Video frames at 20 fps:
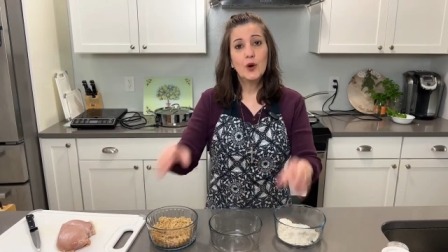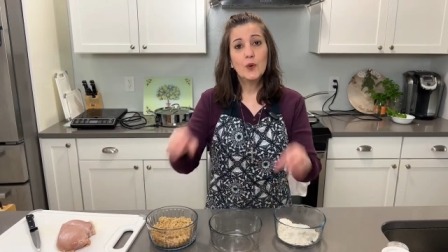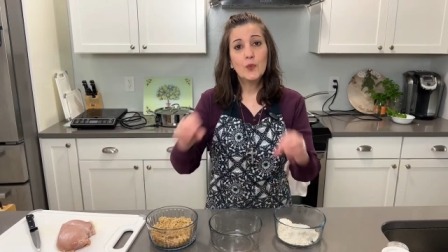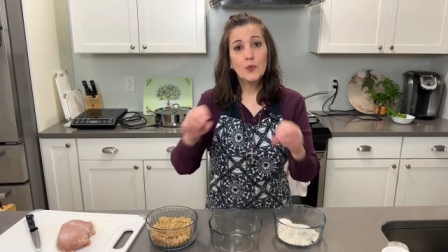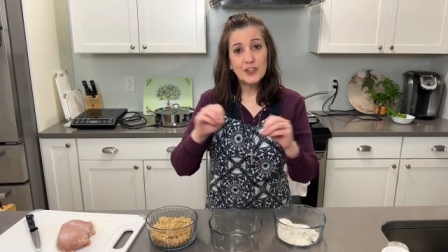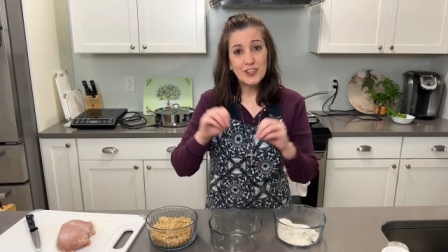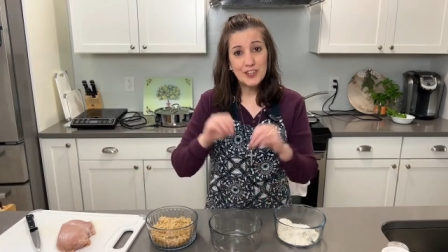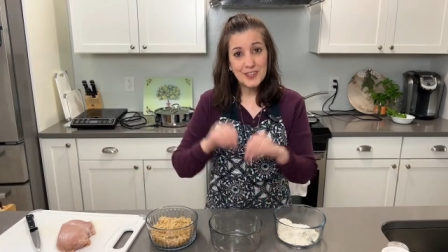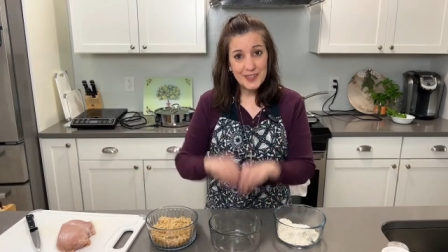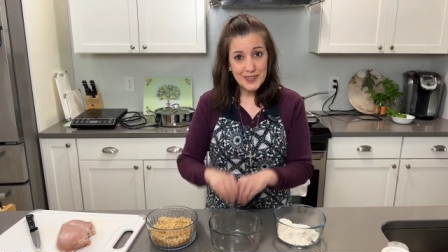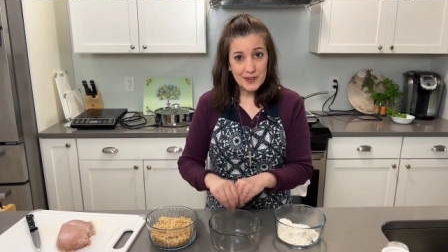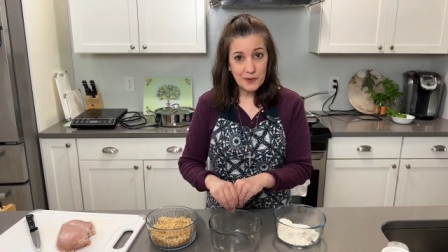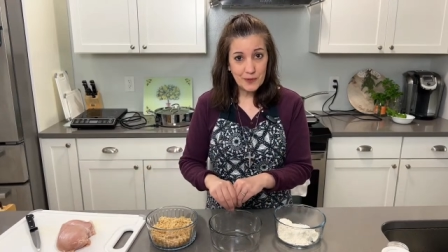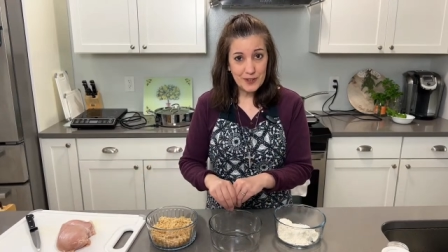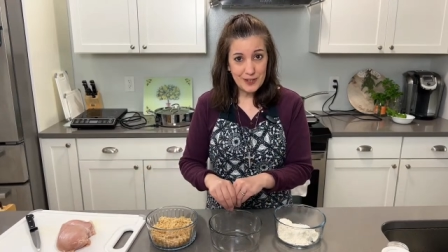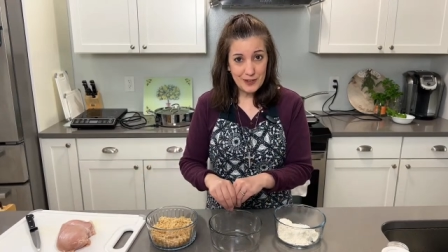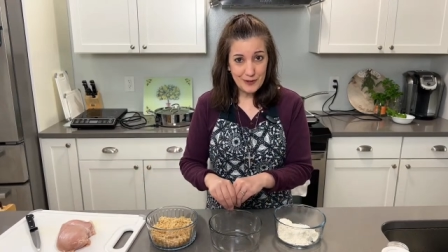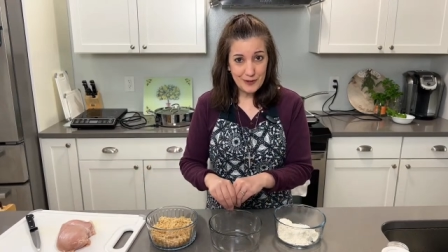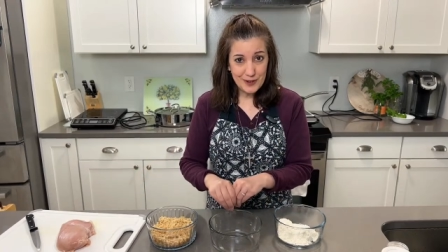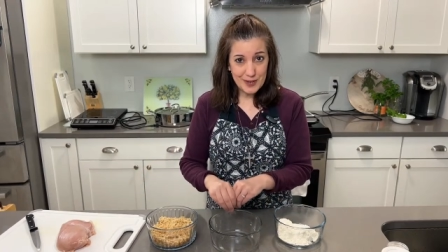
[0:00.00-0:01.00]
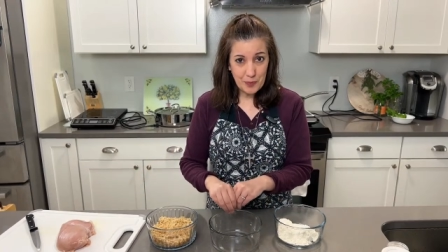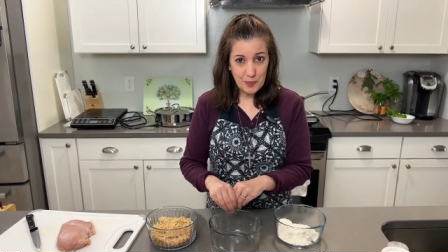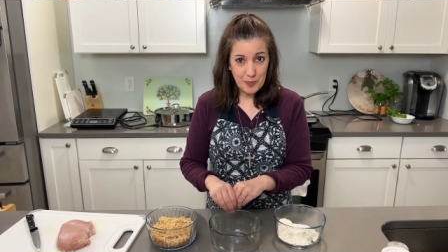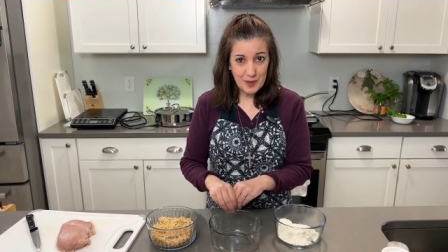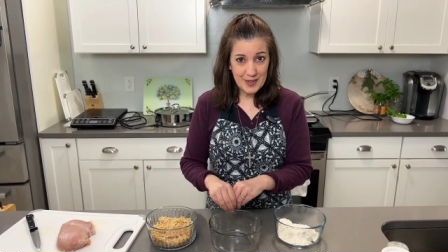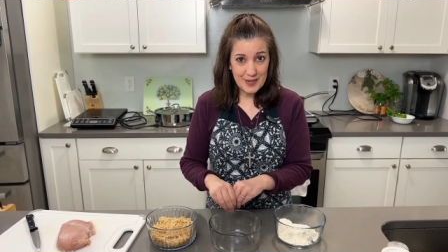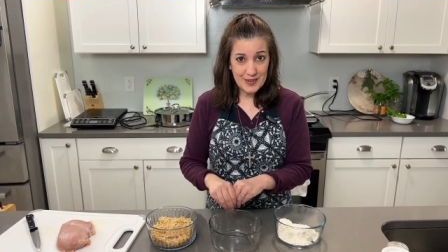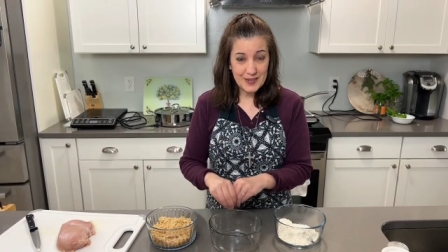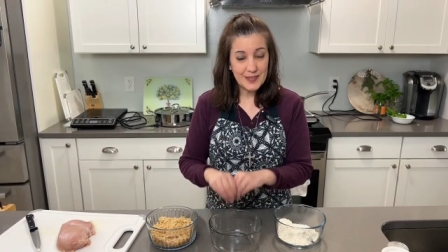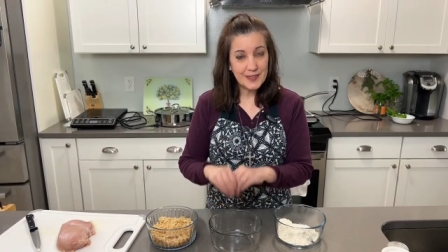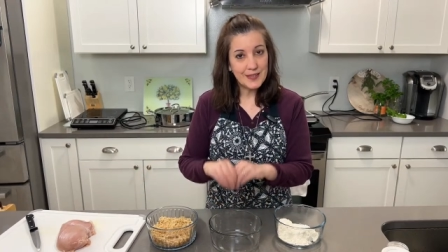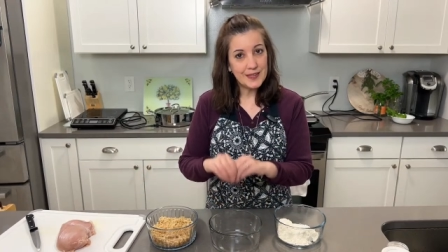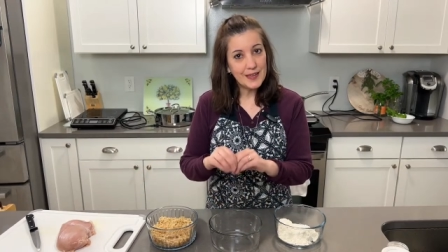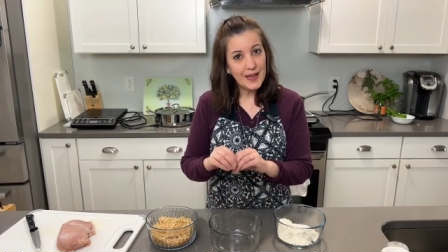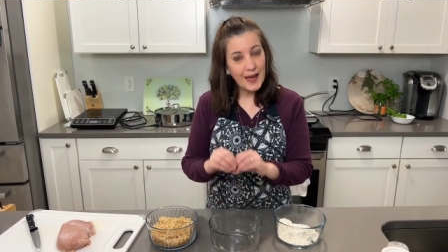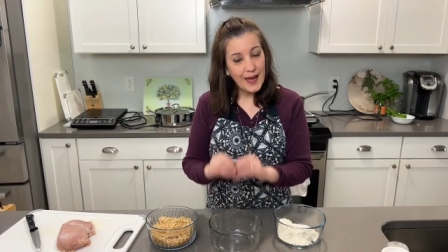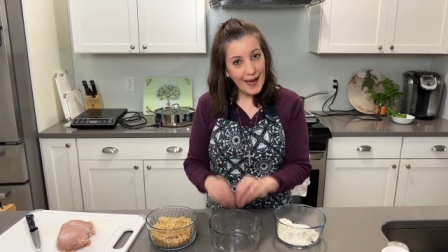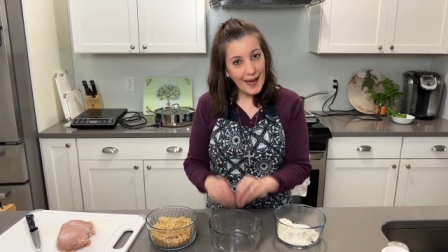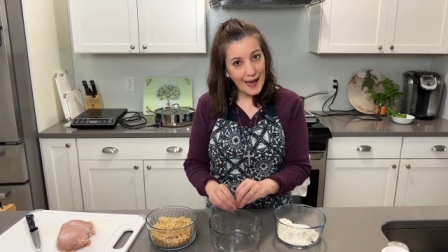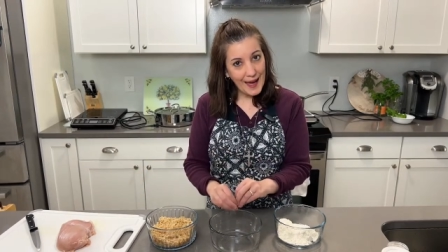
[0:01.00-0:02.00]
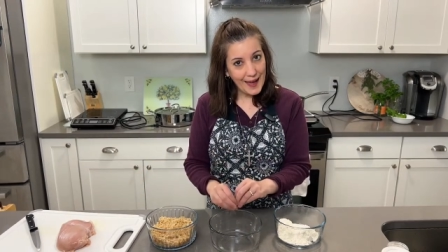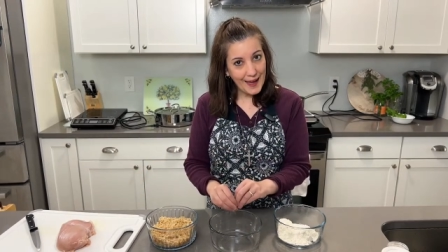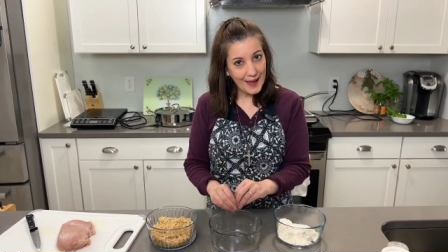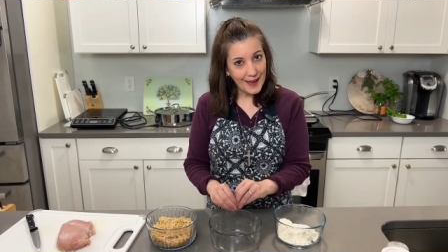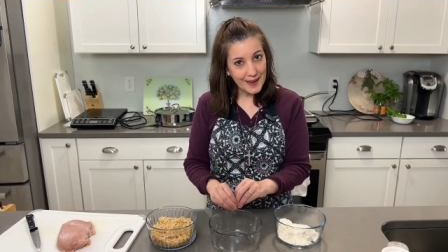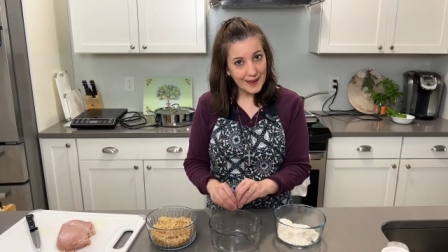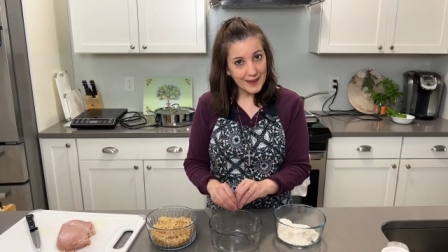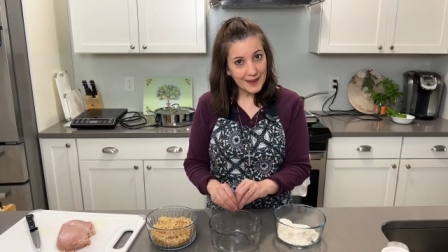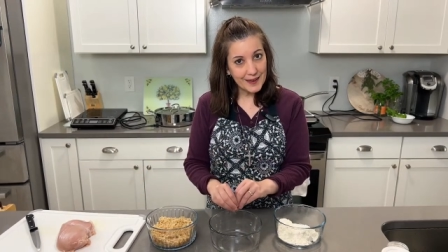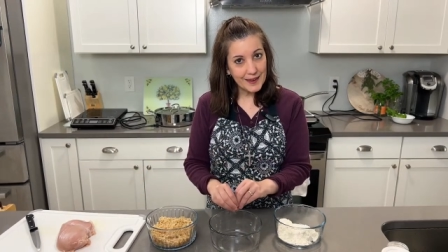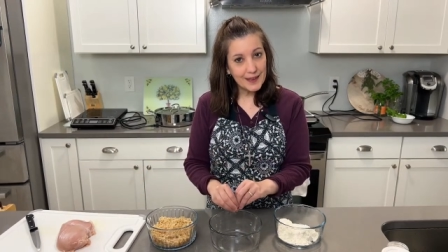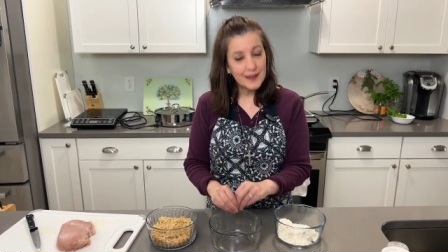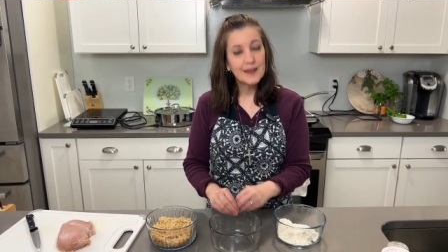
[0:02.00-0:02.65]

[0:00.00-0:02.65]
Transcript: which then when you dip it into the egg,